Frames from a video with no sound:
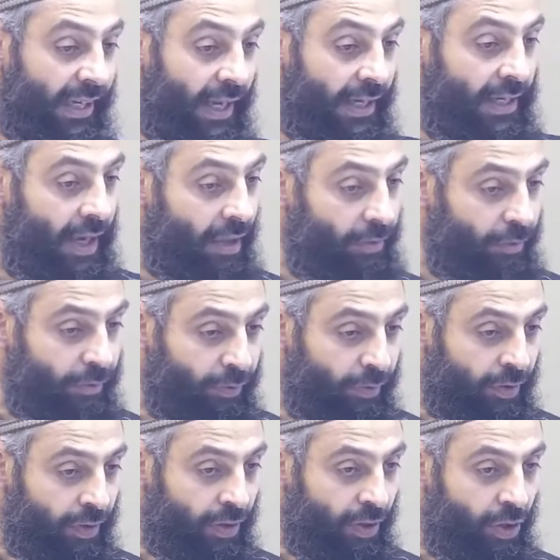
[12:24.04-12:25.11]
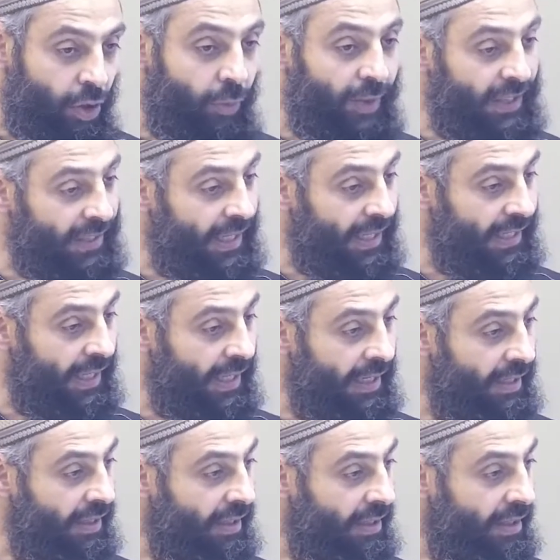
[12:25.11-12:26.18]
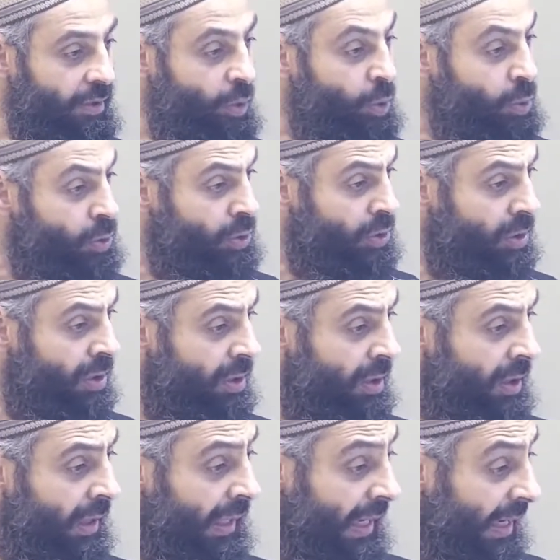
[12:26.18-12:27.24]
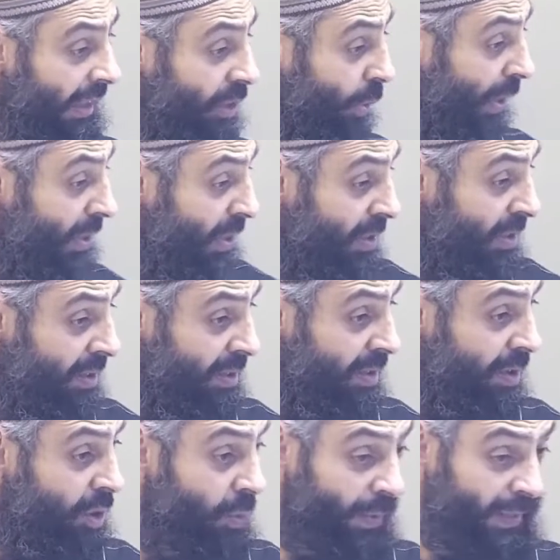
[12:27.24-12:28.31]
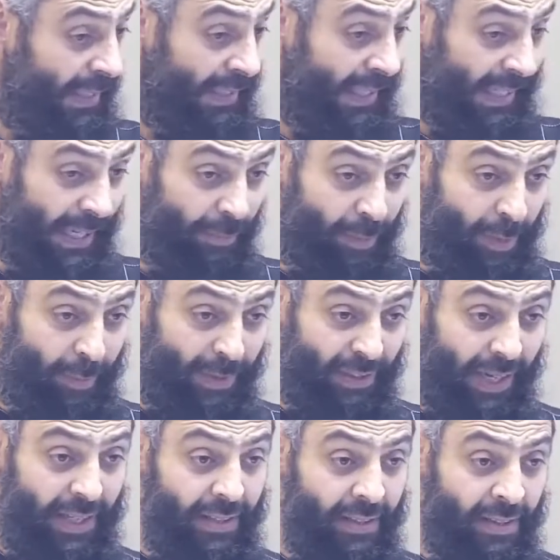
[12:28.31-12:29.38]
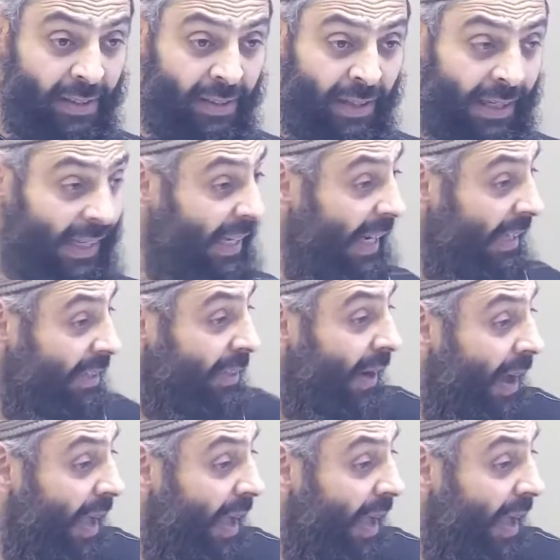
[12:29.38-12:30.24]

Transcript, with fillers: Can I love knowing that I can lose? Can I trust knowing that I can be betrayed? Can I